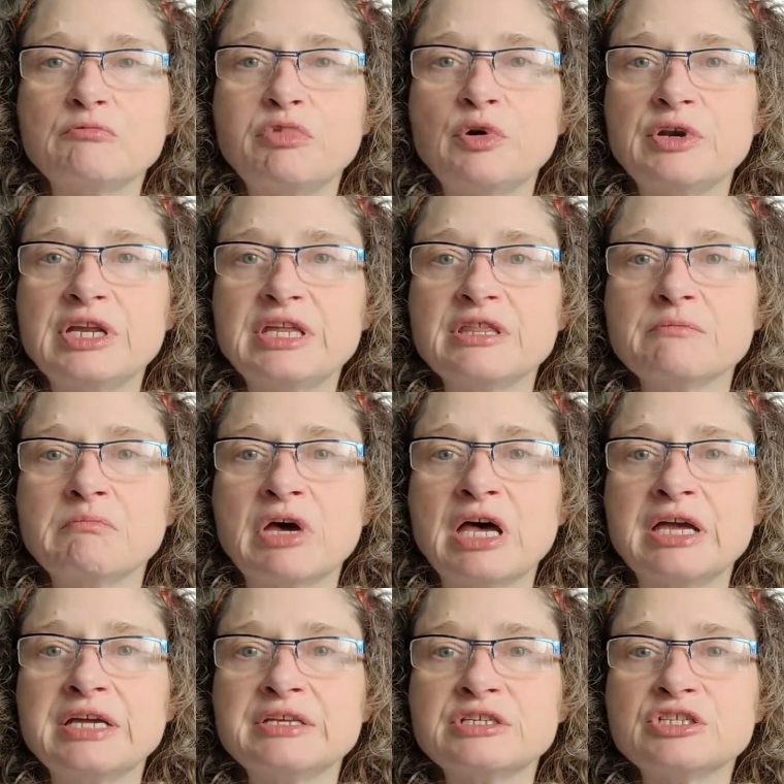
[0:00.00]
putting the
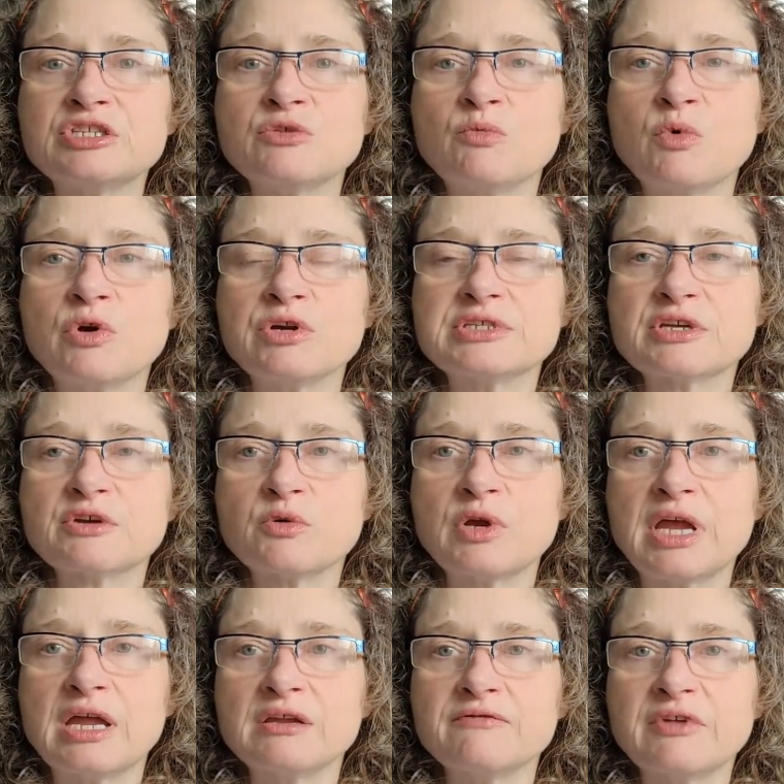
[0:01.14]
mind towards
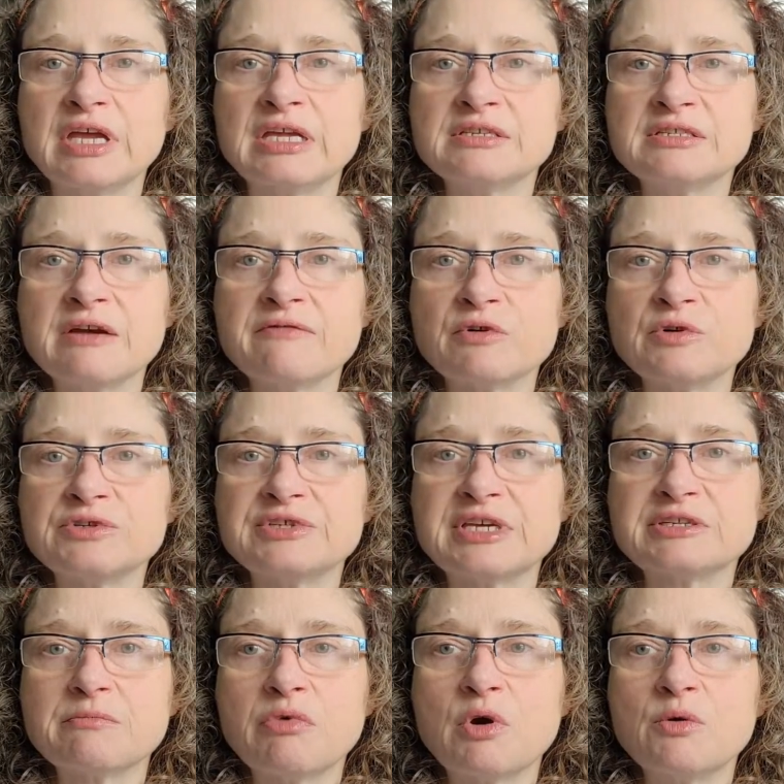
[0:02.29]
creative endeavors
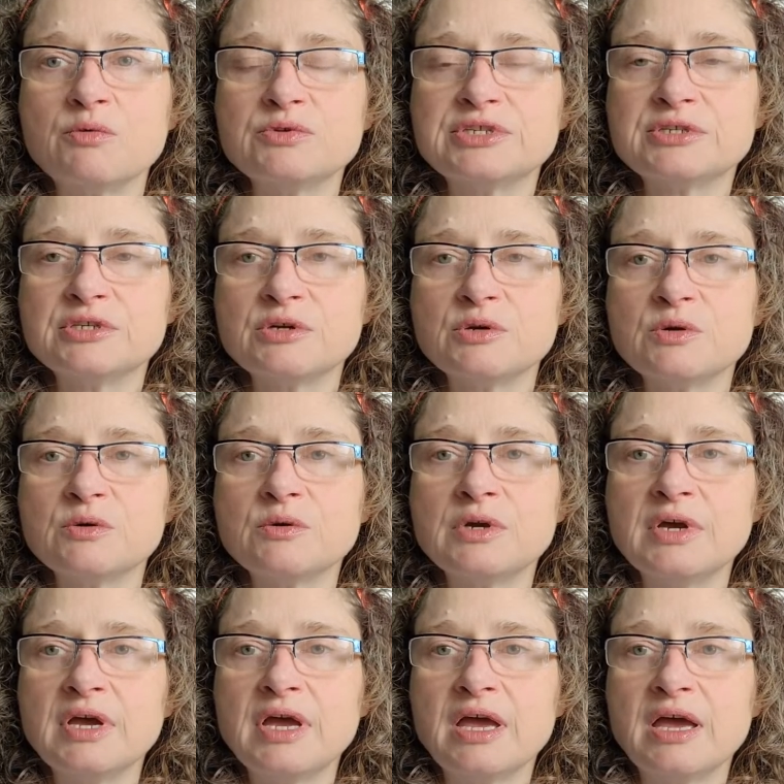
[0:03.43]
as opposed to
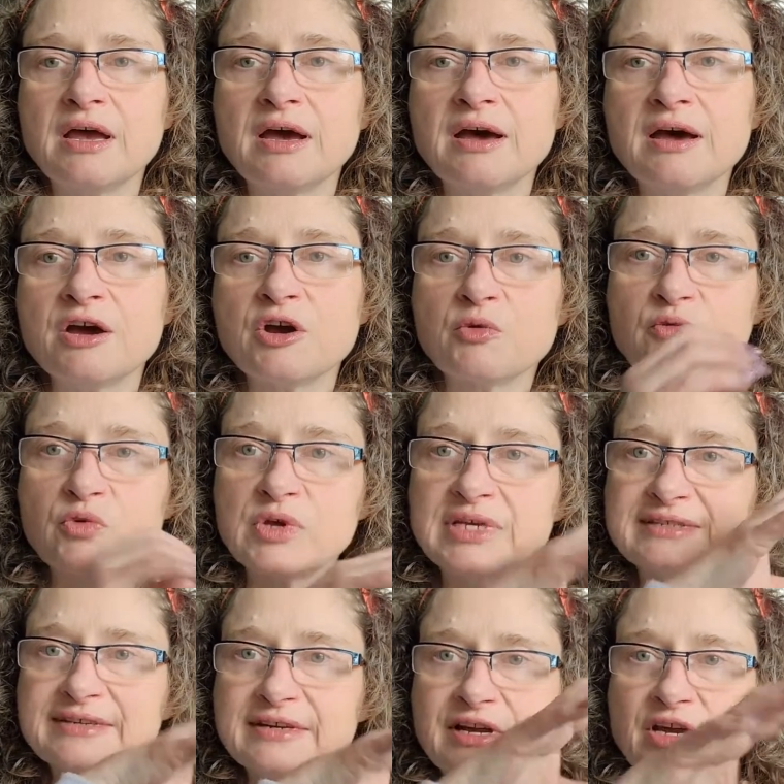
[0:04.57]

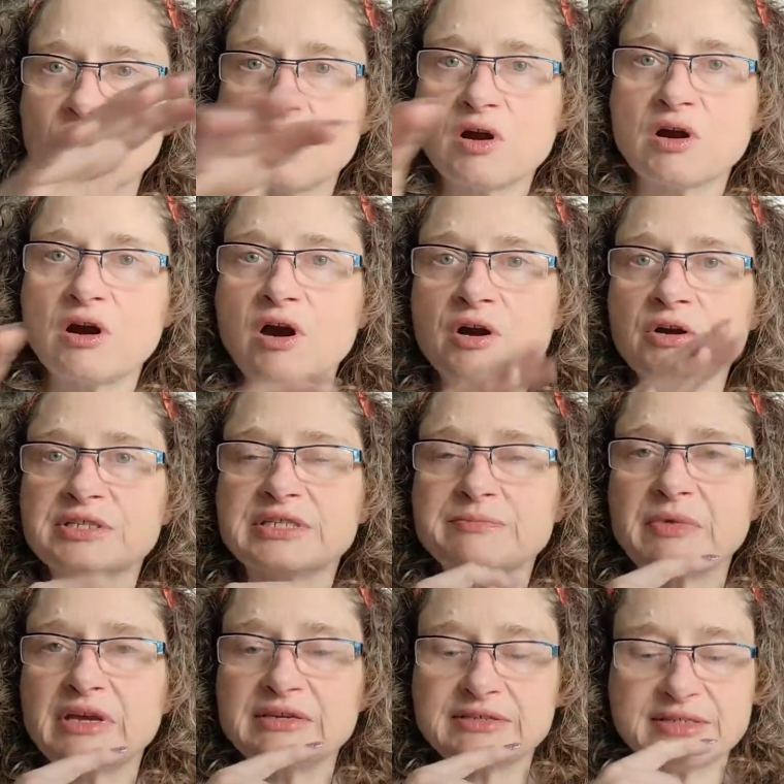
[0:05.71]
reasoning our heart
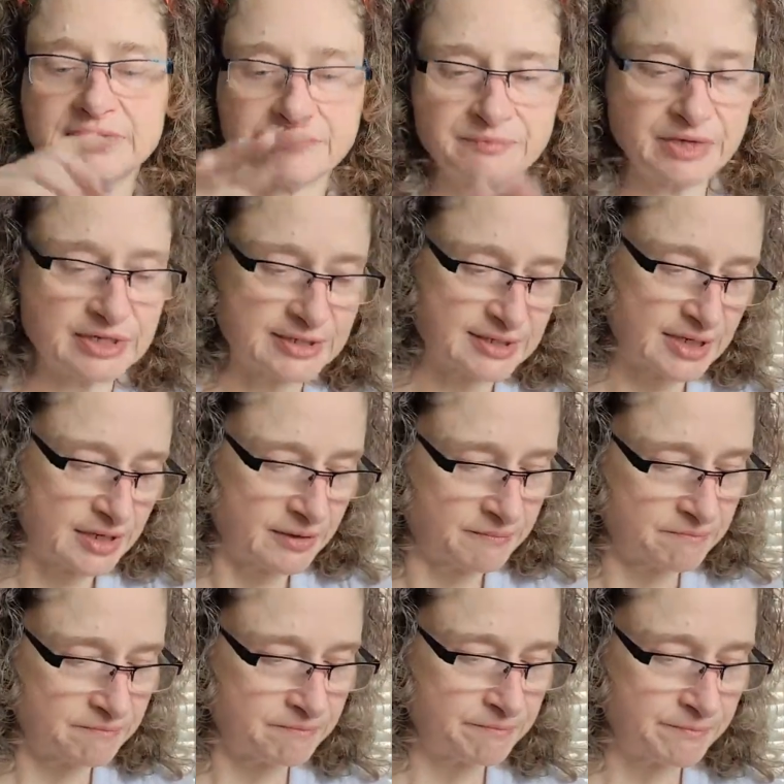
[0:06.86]
space. You see.
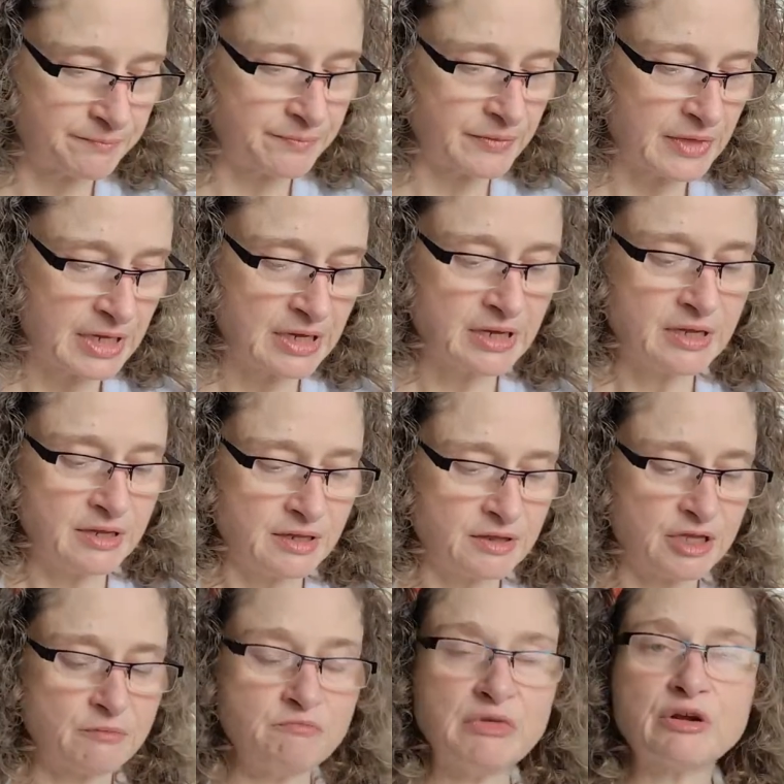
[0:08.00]

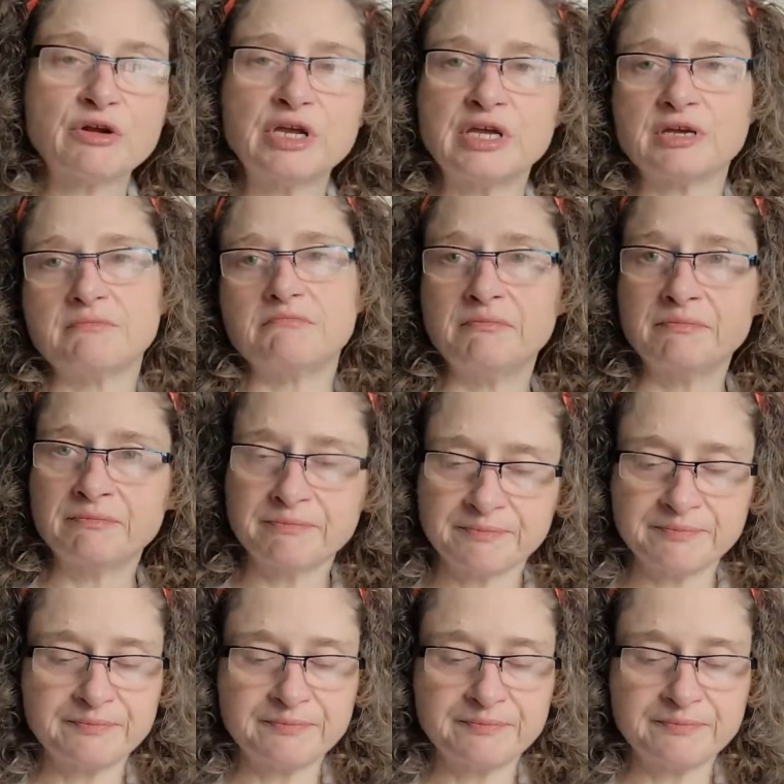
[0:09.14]
The Miriam.